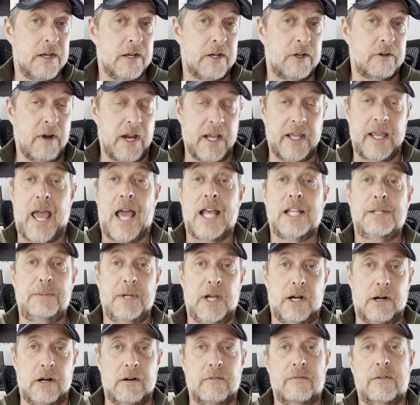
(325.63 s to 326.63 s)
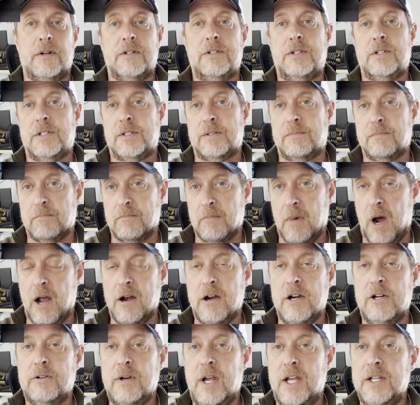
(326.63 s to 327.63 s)
Great Gatsby era versus
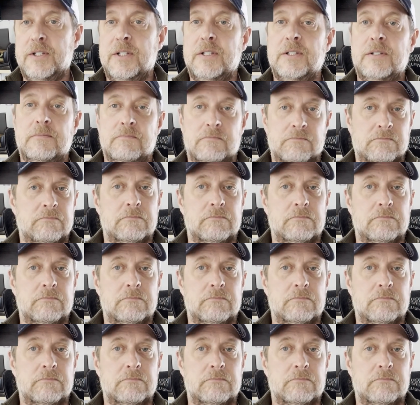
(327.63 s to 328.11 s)
modern dresses,